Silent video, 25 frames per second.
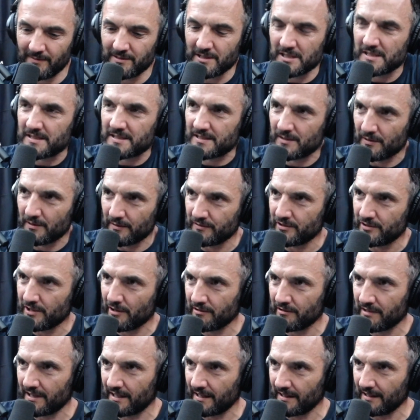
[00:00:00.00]
just sort of
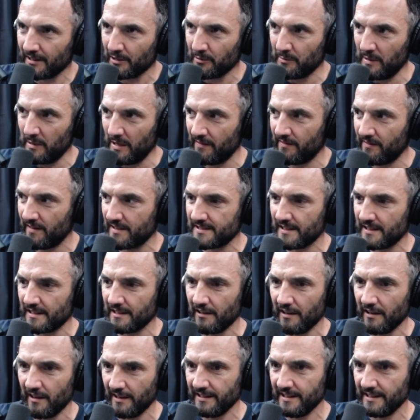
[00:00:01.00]
joking a little bit. If I said,
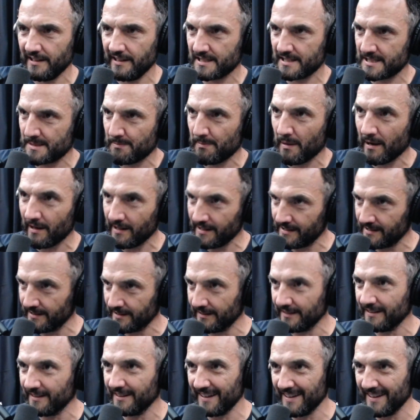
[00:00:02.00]
look, I need a
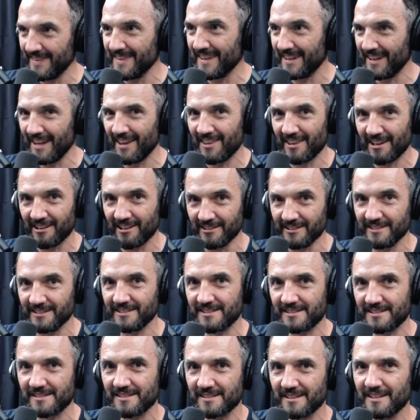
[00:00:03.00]
spider in the
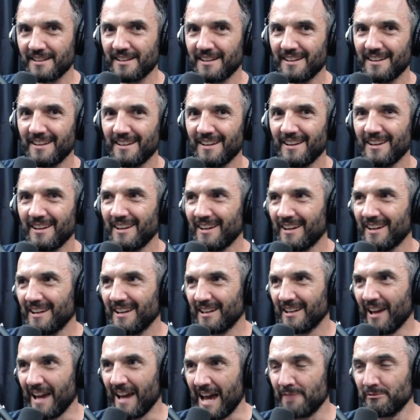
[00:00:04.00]
Netherlands,
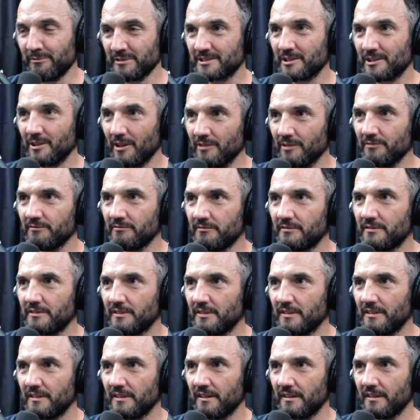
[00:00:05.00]
like Amazon,
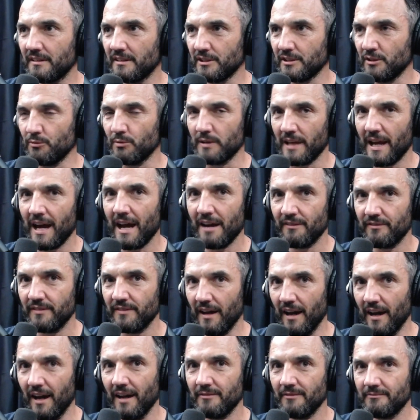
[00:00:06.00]
you would have
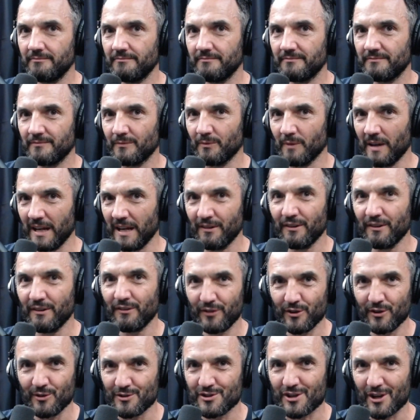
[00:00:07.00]
that. In the
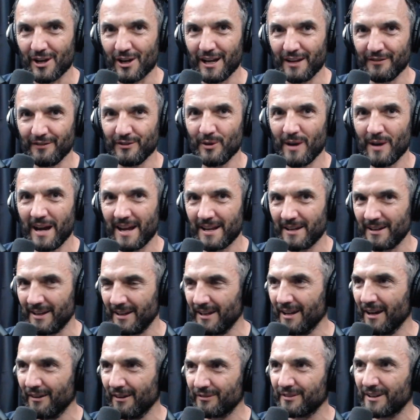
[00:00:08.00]
future, if you had
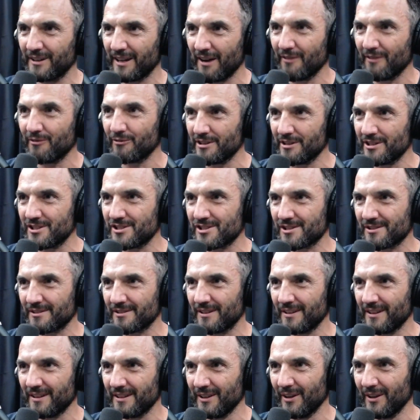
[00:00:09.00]
enough coverage,
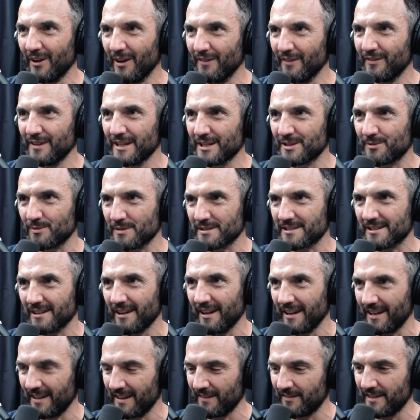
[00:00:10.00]
if this was
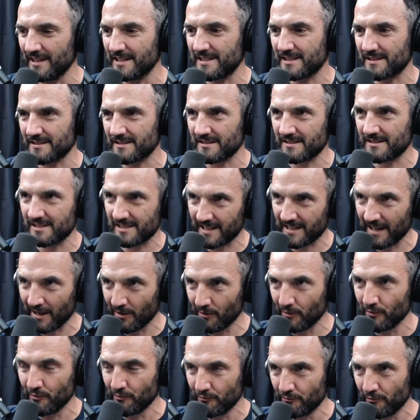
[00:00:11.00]
like, if this
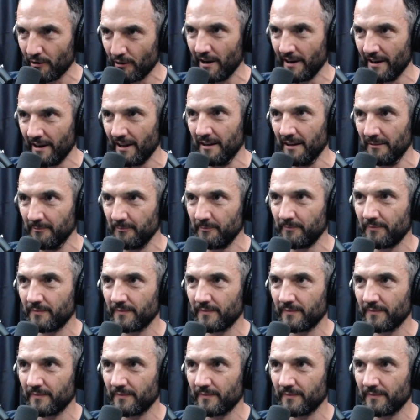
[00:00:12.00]
scaled right up,